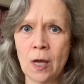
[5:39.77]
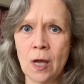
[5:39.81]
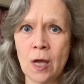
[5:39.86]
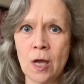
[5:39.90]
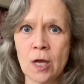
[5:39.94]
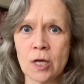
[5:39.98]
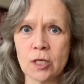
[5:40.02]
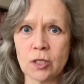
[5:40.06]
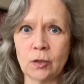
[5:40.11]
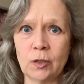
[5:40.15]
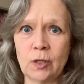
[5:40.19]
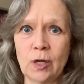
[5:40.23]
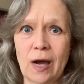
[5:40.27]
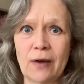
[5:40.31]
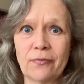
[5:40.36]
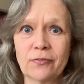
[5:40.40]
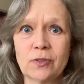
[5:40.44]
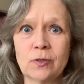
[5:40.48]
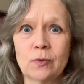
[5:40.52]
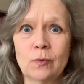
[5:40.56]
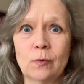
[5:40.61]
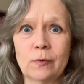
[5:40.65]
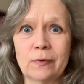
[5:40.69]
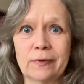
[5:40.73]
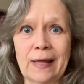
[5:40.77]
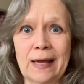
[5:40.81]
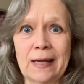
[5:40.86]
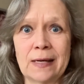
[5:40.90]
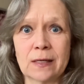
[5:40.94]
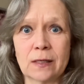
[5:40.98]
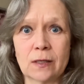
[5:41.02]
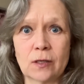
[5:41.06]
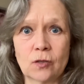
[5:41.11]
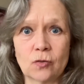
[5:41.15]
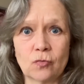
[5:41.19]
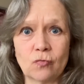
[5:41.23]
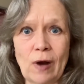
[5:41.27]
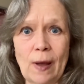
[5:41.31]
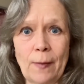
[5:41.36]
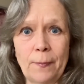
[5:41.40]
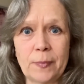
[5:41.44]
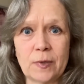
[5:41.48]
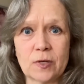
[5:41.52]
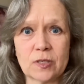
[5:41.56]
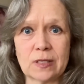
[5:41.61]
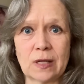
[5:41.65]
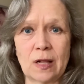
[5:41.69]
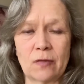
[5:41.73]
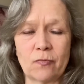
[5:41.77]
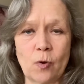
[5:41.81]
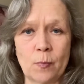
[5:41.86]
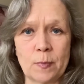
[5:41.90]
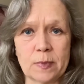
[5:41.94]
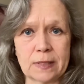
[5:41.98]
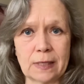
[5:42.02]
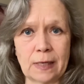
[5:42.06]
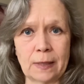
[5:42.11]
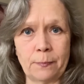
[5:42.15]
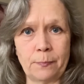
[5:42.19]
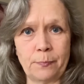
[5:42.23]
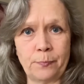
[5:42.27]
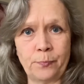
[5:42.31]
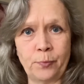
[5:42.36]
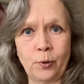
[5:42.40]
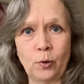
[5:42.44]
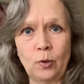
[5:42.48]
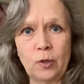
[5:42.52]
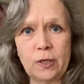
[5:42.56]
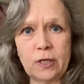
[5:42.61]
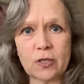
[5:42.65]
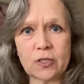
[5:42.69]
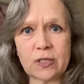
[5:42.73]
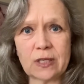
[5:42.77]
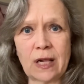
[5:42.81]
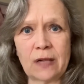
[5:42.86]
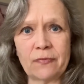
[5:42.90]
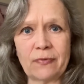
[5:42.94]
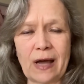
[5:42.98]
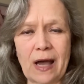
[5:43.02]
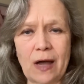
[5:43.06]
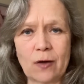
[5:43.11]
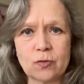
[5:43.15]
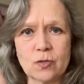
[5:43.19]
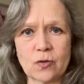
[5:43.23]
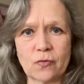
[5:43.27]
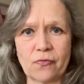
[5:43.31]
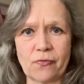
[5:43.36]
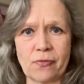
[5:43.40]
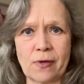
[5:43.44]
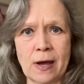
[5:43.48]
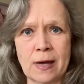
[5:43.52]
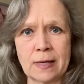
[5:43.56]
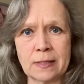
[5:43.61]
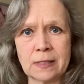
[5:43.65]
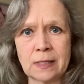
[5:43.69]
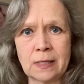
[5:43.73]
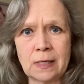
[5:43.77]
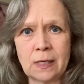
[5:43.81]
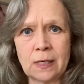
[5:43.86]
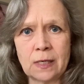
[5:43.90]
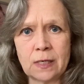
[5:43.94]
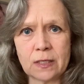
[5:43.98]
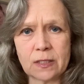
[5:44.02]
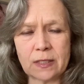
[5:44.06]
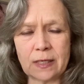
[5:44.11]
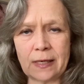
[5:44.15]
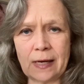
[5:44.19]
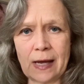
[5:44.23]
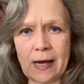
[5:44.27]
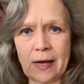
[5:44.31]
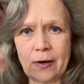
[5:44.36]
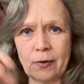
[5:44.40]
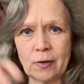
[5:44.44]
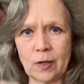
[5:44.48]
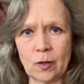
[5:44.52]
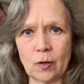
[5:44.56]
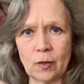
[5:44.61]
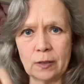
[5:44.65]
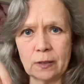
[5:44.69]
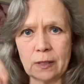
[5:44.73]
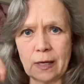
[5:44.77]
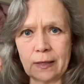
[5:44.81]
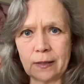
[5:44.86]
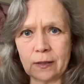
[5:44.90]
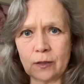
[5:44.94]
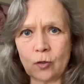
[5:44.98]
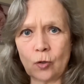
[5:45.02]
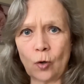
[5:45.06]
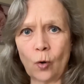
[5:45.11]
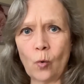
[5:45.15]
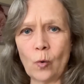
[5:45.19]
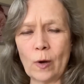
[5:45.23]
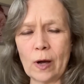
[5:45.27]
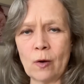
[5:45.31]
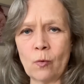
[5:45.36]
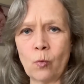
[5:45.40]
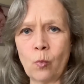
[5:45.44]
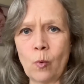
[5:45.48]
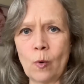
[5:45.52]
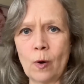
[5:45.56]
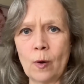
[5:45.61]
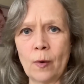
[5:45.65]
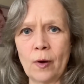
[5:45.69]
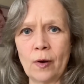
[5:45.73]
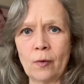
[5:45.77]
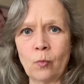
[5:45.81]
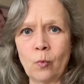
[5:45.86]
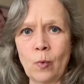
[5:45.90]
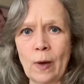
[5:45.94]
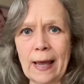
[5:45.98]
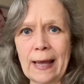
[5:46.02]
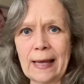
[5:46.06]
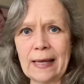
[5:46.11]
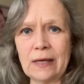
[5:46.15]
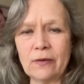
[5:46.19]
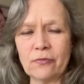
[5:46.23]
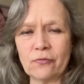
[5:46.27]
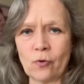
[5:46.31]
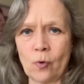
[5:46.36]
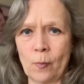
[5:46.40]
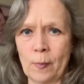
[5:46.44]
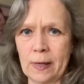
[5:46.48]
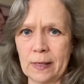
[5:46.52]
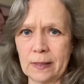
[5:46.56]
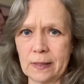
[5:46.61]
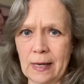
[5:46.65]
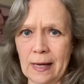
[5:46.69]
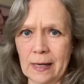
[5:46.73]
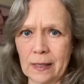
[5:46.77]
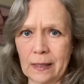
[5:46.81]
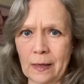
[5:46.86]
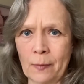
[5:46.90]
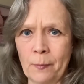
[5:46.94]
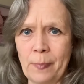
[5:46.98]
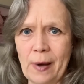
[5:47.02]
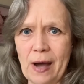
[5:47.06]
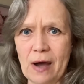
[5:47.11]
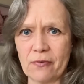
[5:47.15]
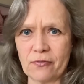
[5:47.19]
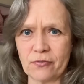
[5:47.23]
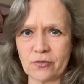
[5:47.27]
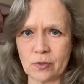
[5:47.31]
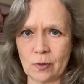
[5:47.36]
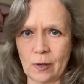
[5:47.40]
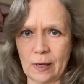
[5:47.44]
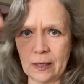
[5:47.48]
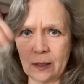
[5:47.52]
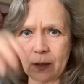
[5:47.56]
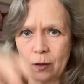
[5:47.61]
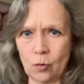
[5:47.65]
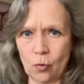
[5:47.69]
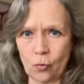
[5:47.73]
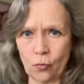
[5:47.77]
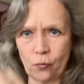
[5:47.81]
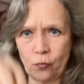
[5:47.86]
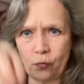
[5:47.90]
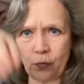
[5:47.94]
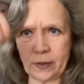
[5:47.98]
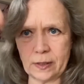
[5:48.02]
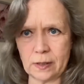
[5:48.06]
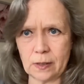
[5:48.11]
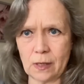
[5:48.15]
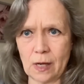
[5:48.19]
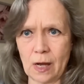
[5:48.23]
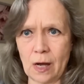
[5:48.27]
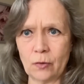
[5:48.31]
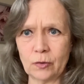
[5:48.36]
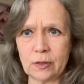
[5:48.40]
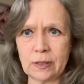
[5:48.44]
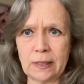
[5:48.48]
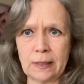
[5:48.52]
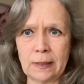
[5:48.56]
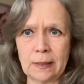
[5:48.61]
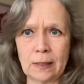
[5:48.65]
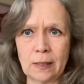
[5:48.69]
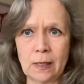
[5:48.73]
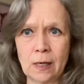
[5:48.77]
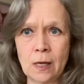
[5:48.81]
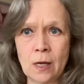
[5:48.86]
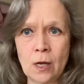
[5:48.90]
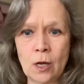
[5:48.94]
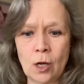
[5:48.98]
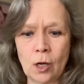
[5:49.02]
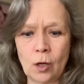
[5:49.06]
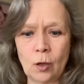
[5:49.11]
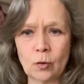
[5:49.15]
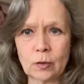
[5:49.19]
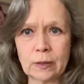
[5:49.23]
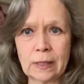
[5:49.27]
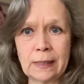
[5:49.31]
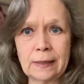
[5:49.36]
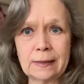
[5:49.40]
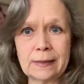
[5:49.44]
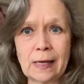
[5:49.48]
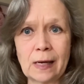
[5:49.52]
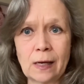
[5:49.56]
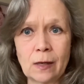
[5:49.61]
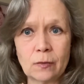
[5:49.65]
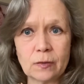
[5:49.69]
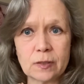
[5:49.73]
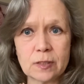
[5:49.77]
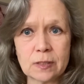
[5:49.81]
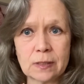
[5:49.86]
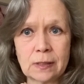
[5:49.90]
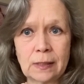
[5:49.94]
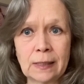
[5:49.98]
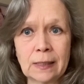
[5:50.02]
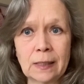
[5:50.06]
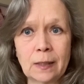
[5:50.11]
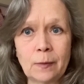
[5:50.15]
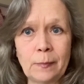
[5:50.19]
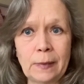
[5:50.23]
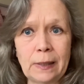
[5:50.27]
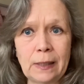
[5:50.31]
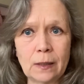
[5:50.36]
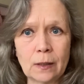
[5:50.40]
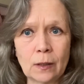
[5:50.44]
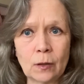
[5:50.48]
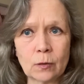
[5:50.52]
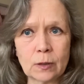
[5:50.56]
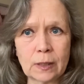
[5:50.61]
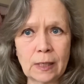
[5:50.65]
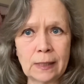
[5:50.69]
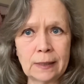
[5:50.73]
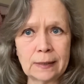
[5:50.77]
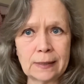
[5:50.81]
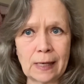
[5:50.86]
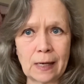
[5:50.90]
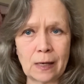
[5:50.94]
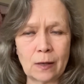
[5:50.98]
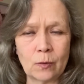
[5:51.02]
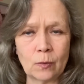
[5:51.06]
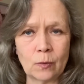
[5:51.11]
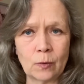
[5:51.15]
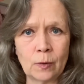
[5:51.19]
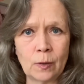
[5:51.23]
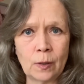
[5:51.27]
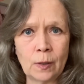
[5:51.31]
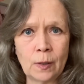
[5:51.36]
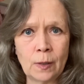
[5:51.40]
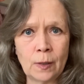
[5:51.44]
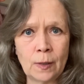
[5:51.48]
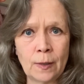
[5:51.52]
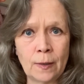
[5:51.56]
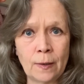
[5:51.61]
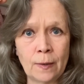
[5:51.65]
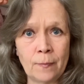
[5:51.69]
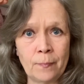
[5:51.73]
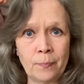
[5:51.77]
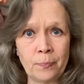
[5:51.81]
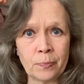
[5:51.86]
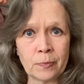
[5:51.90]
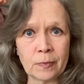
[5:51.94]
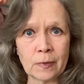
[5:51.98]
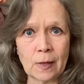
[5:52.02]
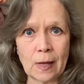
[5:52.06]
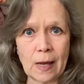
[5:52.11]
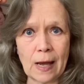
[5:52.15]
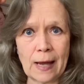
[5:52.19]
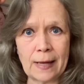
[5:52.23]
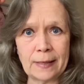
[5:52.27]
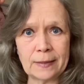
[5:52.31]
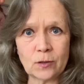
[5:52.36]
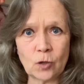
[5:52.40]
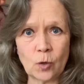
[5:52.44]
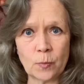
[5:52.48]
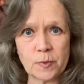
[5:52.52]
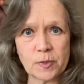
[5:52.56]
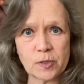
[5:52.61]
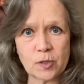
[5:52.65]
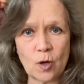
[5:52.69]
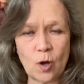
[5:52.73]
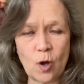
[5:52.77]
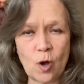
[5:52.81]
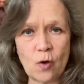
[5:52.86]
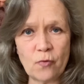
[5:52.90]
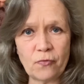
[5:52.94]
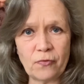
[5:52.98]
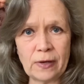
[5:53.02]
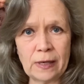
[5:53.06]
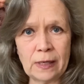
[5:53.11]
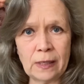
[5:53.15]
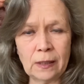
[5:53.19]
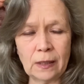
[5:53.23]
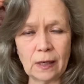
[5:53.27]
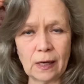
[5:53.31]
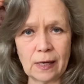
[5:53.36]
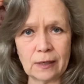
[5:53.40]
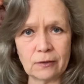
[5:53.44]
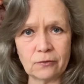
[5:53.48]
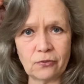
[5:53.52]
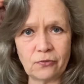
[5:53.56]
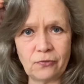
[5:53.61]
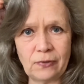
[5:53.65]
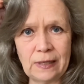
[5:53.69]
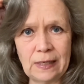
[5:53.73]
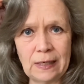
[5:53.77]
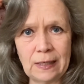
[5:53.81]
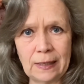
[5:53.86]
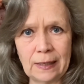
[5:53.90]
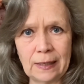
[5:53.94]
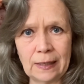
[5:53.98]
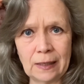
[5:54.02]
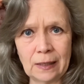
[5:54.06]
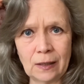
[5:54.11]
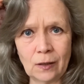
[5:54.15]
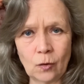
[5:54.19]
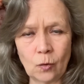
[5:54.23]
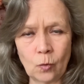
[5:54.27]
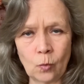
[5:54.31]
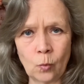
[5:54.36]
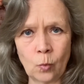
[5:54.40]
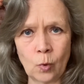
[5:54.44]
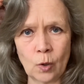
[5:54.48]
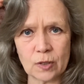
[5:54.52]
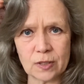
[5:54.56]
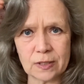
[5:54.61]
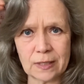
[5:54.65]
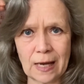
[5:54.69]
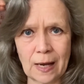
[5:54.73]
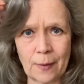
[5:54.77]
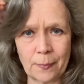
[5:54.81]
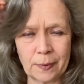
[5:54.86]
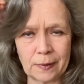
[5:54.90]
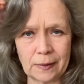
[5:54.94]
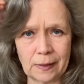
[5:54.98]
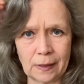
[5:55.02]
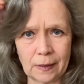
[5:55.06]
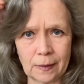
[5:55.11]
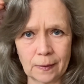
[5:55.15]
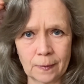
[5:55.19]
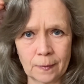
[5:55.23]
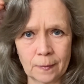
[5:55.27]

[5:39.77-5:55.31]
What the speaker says: So you have to then grab yourself almost and pull yourself out of that scenario and go away from it, like above. So I go out here, looking down. This is little me looking down and observing and feeling what's happening.